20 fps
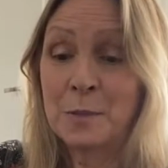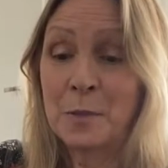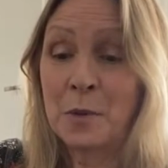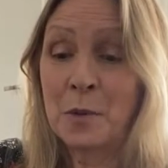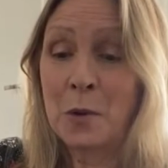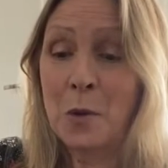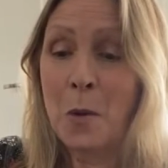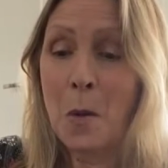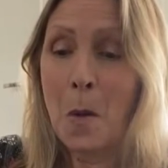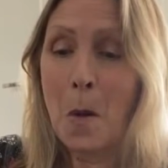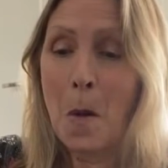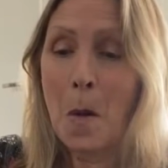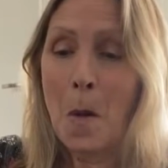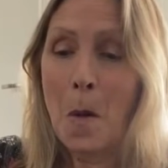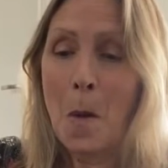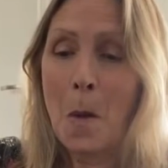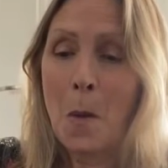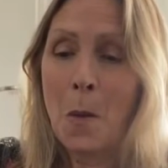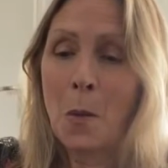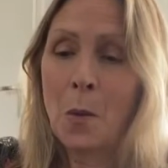bowl.
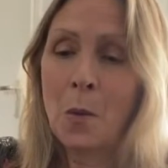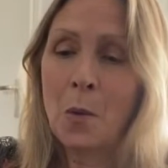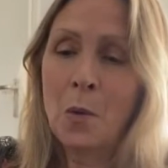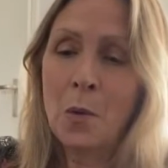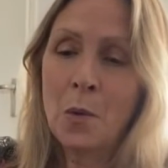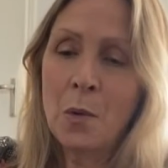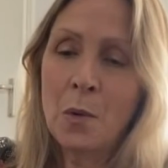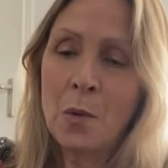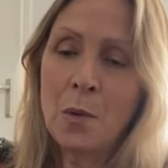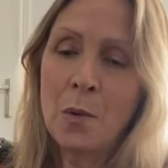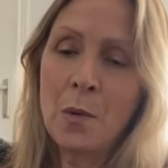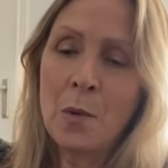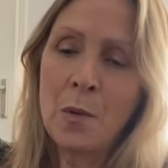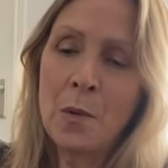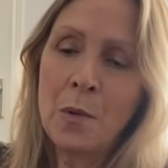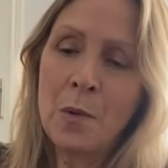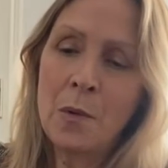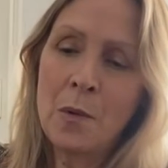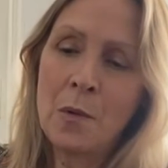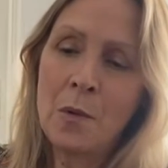
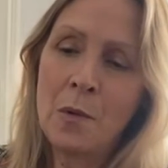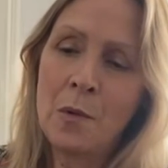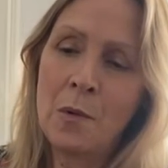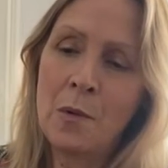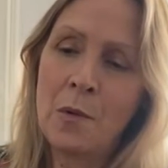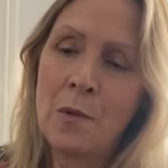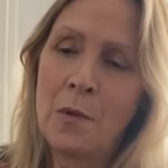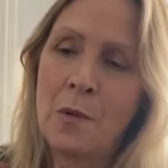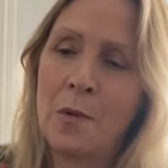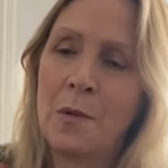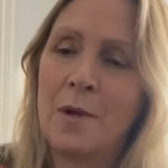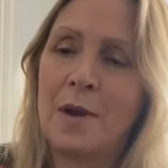Woo!